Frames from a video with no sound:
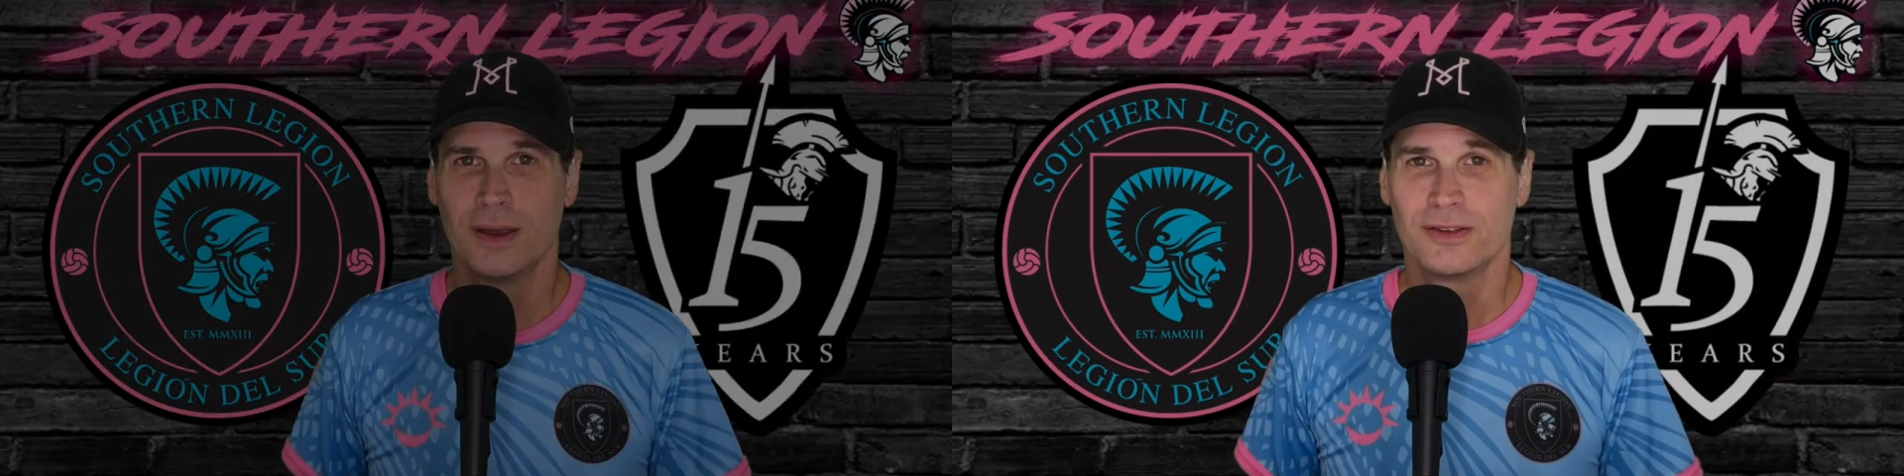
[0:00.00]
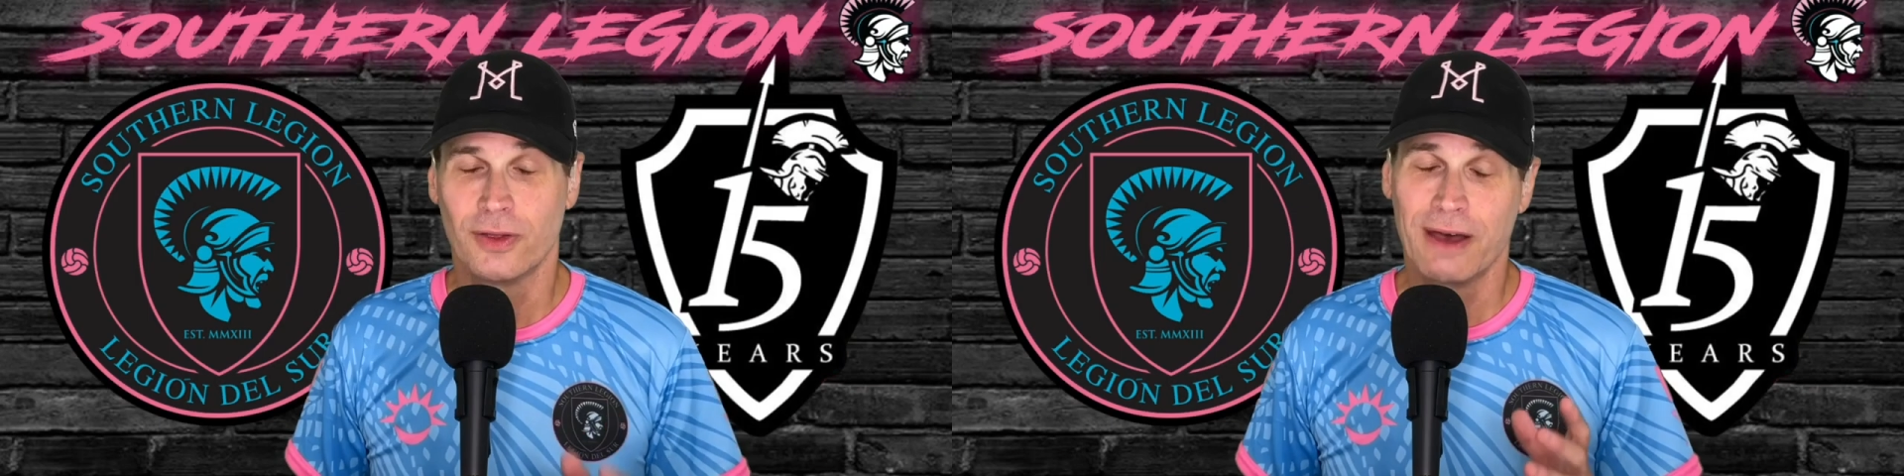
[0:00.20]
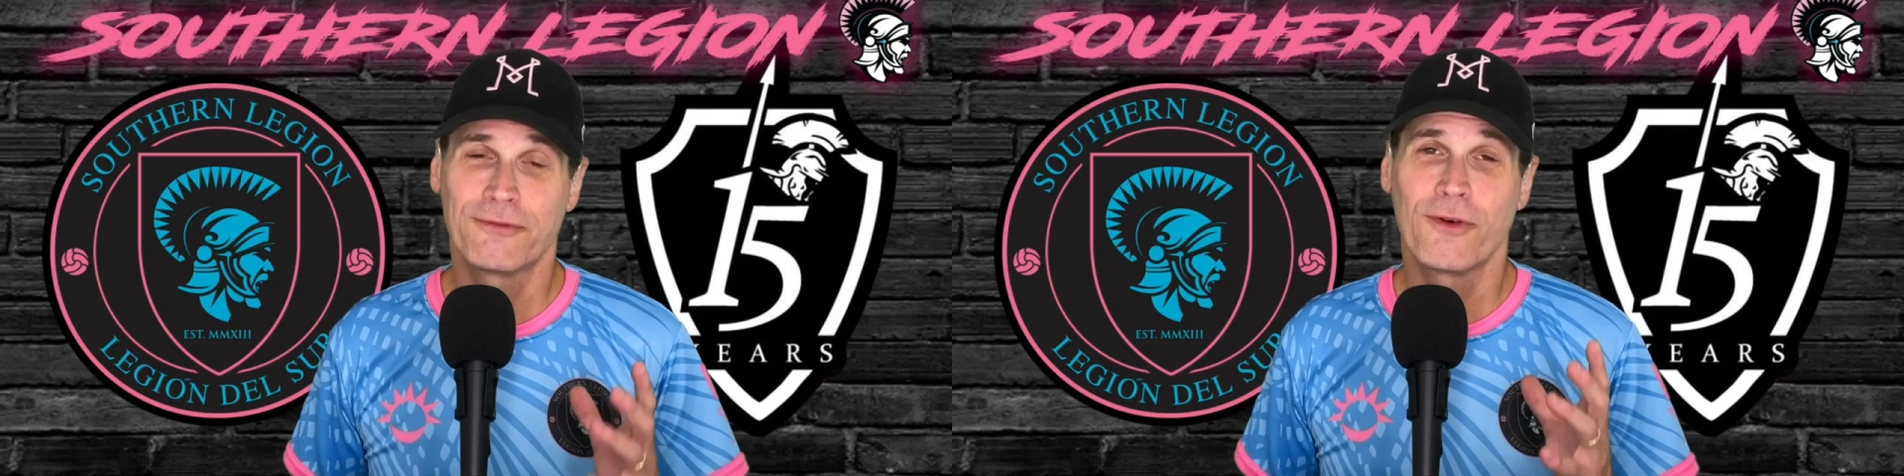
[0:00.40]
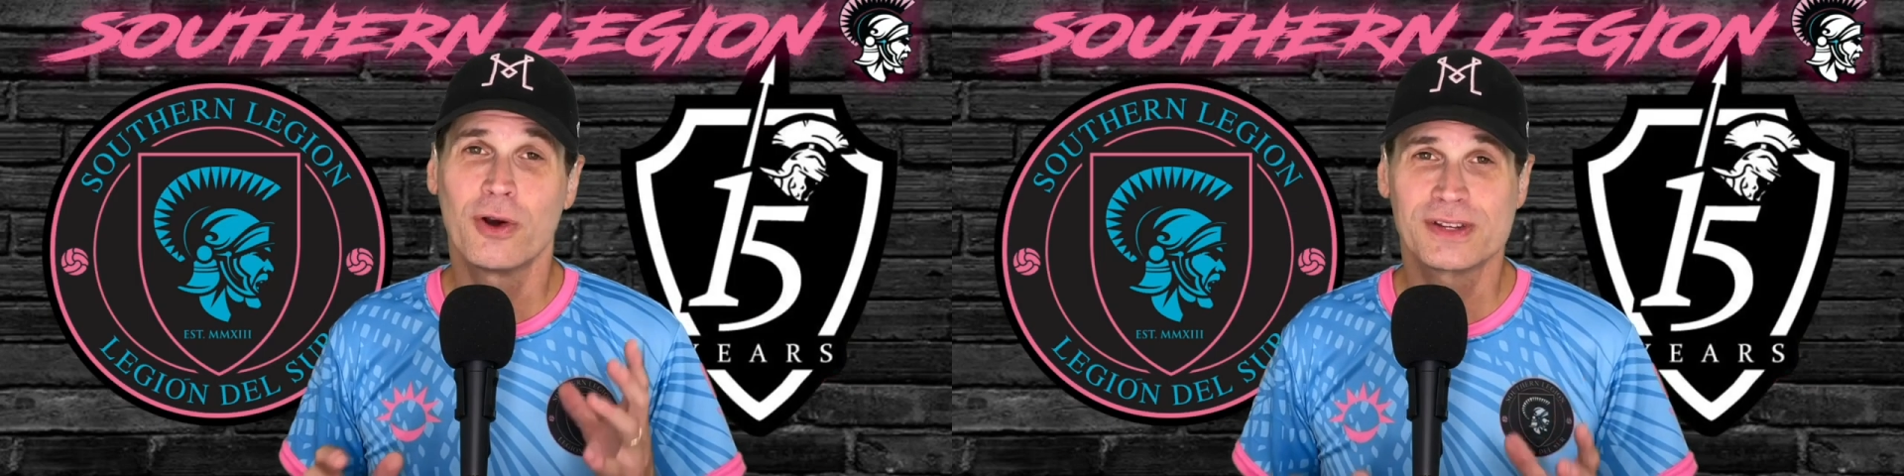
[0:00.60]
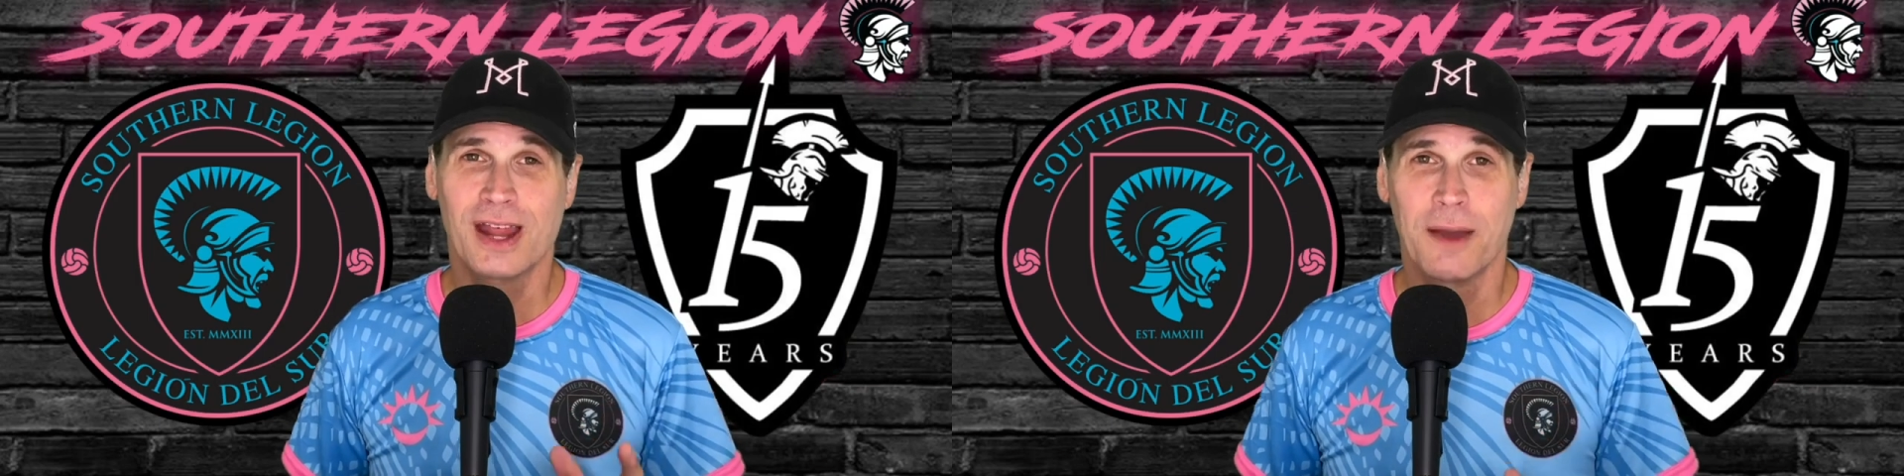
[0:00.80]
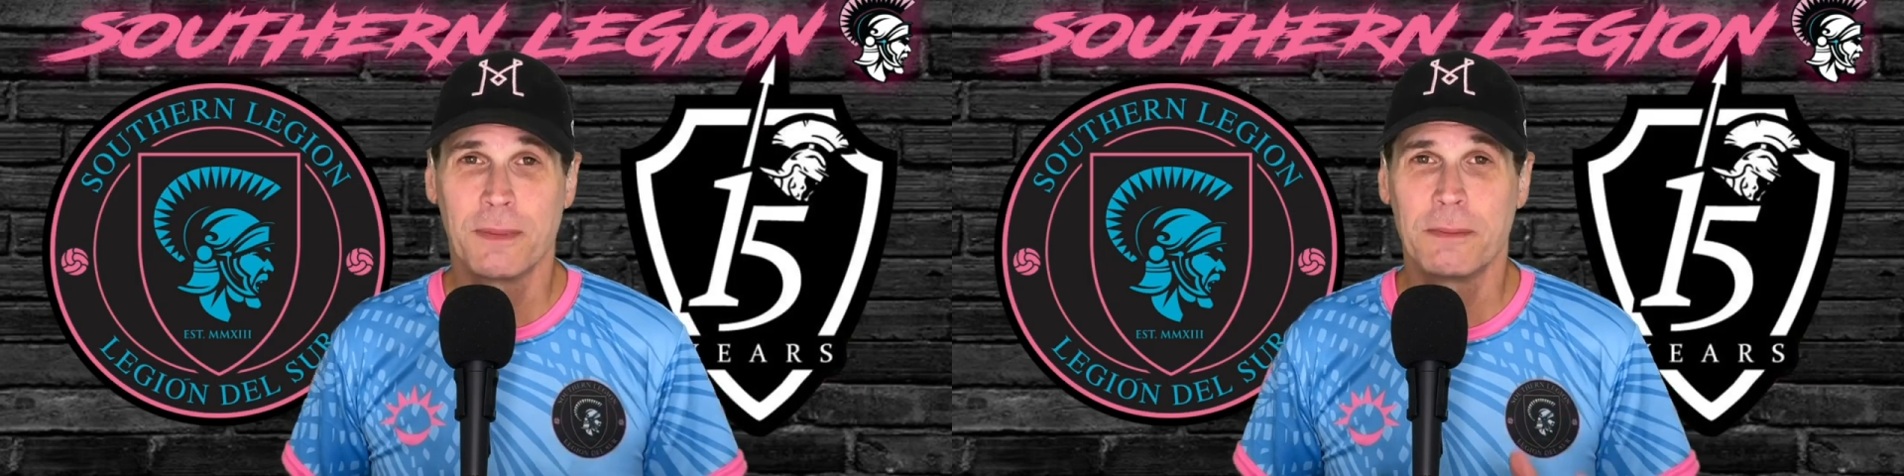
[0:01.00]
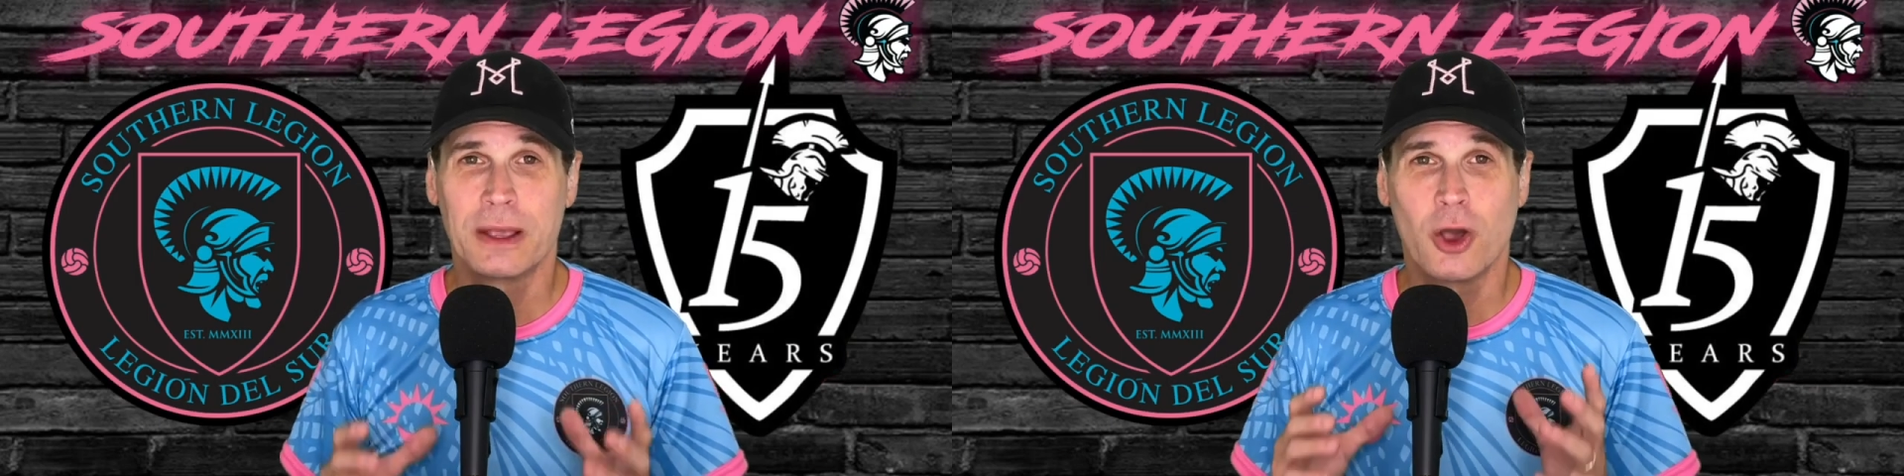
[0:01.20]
So that first time, I mean,